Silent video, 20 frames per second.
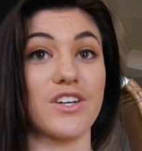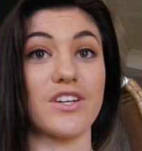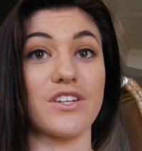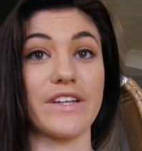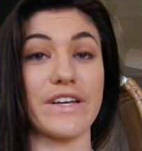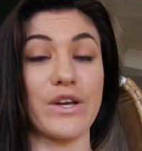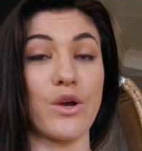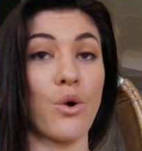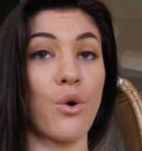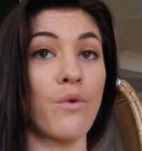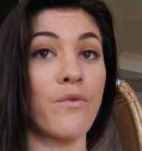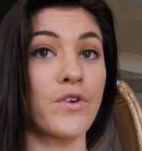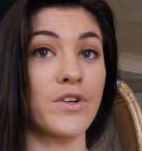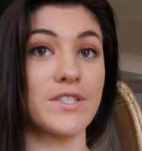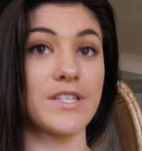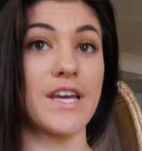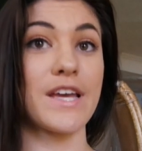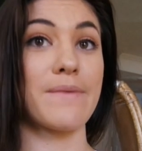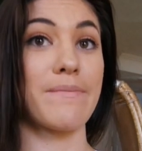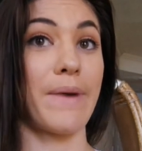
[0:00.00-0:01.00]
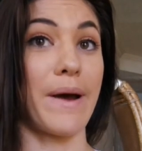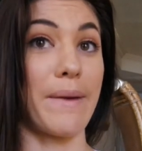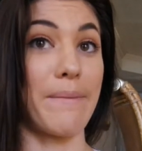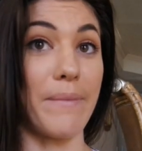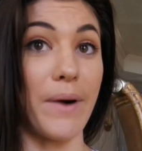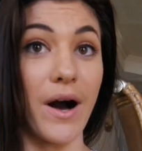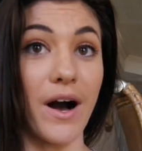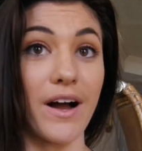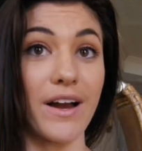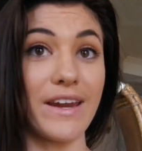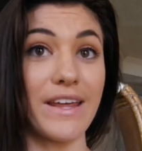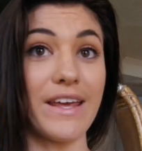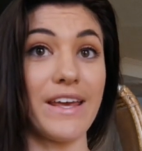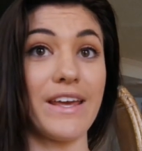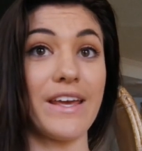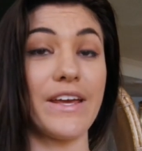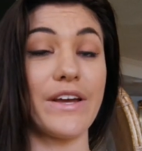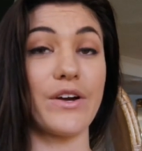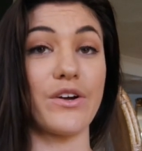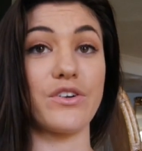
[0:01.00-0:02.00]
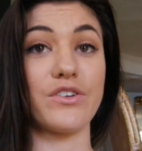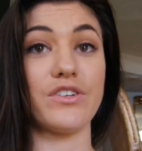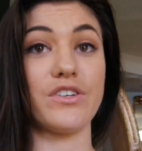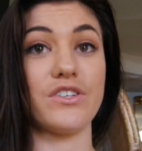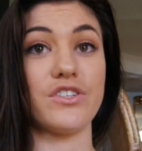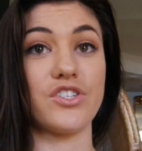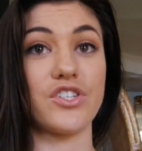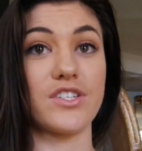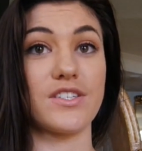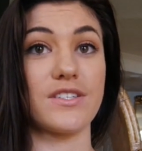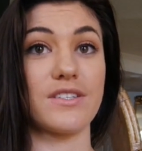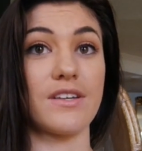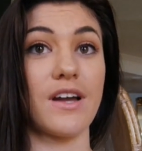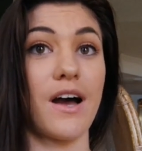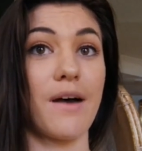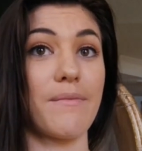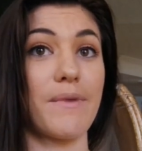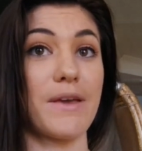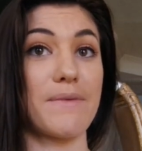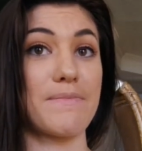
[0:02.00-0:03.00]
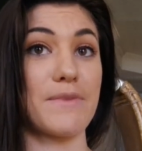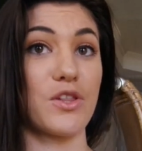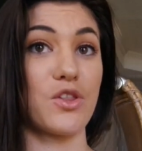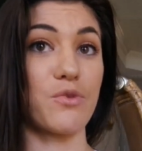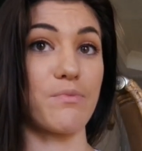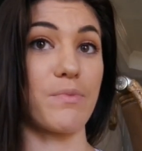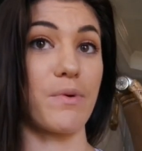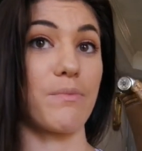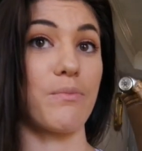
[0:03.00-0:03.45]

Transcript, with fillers: gonna like overtake my body or and just not make me look